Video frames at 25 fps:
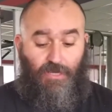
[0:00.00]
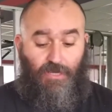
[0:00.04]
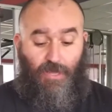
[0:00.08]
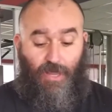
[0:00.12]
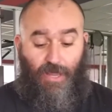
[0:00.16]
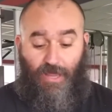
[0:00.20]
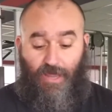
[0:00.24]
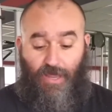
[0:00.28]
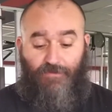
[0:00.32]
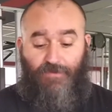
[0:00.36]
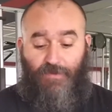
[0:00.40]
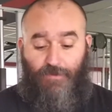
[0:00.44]

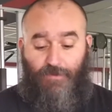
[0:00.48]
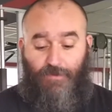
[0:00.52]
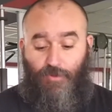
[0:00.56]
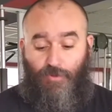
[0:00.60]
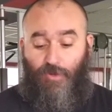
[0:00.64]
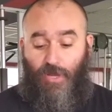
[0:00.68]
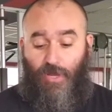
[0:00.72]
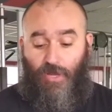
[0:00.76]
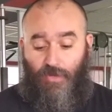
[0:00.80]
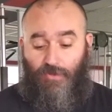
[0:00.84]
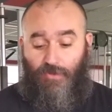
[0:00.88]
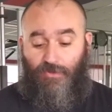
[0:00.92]
I haven't
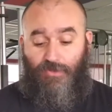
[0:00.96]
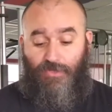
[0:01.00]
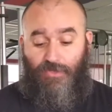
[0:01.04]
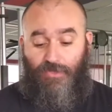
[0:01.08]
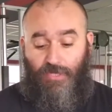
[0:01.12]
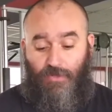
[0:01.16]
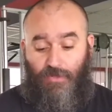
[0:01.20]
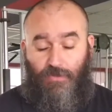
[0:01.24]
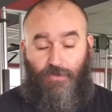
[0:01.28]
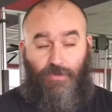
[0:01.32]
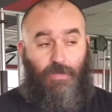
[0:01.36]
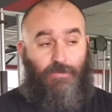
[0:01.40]
put 100
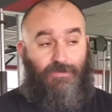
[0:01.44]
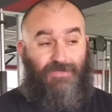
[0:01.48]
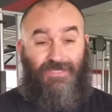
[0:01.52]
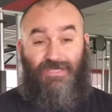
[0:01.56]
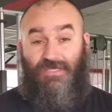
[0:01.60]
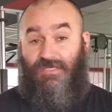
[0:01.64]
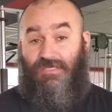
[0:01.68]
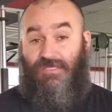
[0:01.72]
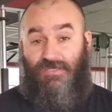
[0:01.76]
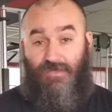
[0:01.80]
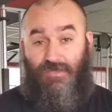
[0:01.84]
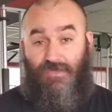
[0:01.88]
kilograms
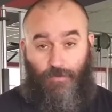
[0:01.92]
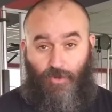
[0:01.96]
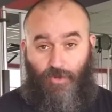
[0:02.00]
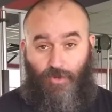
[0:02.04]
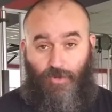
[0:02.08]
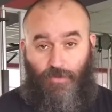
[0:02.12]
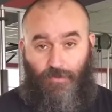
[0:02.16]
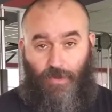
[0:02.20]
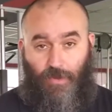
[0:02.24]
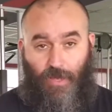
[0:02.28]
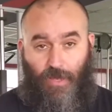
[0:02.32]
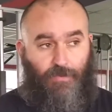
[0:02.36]
this
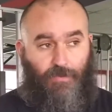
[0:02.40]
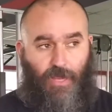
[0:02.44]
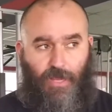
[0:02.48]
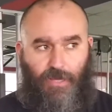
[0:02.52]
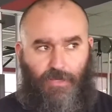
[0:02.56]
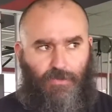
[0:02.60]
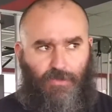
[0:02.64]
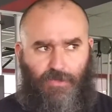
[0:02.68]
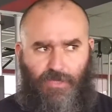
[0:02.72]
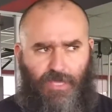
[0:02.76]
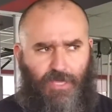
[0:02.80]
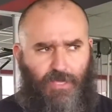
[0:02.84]
summer.
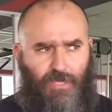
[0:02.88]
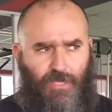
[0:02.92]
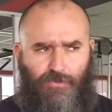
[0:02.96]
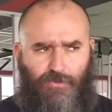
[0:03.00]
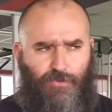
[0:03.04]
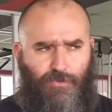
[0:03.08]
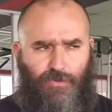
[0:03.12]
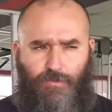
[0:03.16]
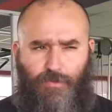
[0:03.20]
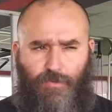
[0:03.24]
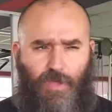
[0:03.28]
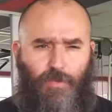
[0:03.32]
I can't
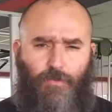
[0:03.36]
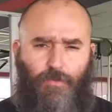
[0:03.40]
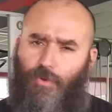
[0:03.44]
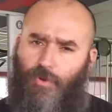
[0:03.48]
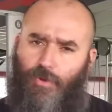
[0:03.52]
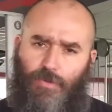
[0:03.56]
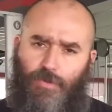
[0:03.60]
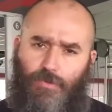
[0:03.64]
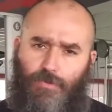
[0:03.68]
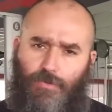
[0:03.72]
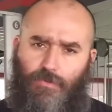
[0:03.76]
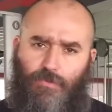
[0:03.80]

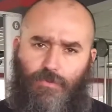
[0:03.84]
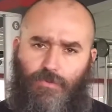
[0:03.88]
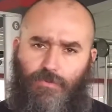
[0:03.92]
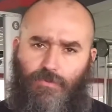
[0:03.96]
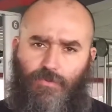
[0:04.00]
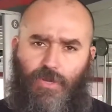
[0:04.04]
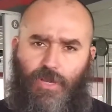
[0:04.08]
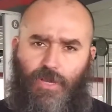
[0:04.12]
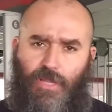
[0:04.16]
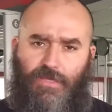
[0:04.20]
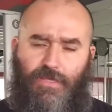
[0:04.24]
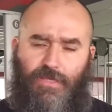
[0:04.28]
remember
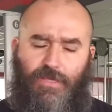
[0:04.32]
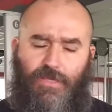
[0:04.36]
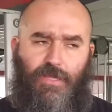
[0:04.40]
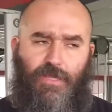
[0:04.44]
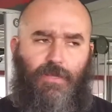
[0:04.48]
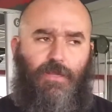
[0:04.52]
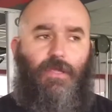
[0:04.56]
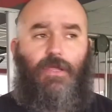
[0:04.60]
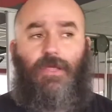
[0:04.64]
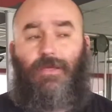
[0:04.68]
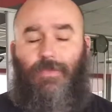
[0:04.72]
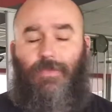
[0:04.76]
when I did it.
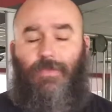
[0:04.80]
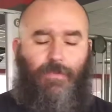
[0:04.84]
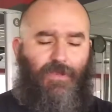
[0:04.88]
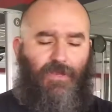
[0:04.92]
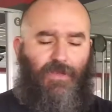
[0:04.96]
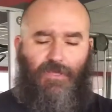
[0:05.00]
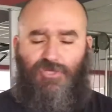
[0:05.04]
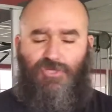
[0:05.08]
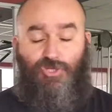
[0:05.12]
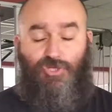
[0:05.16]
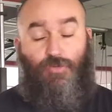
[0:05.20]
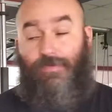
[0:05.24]
I
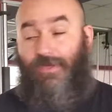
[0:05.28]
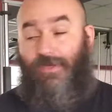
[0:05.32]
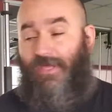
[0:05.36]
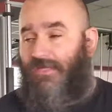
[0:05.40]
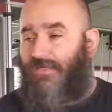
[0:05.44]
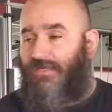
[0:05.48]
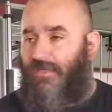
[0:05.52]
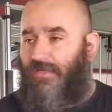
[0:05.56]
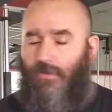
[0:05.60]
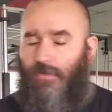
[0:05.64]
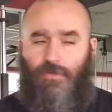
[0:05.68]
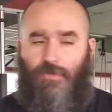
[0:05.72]
mean, it should be
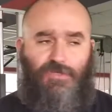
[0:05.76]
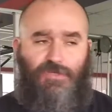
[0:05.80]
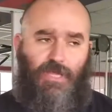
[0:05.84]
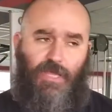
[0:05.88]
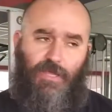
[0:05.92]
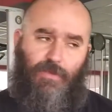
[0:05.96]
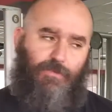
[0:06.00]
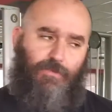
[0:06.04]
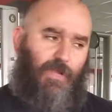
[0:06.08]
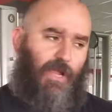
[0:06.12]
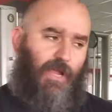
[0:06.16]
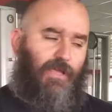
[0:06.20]
easy though, because
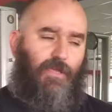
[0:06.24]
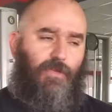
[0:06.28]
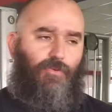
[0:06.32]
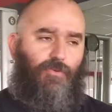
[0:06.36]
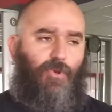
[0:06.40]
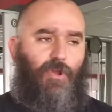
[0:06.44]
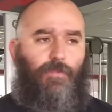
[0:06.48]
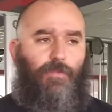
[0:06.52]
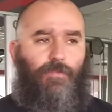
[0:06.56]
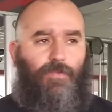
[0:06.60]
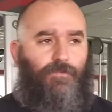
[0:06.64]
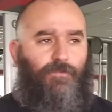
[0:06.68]
I can
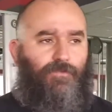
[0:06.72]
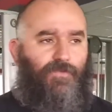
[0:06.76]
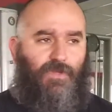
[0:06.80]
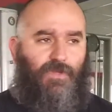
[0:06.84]
rep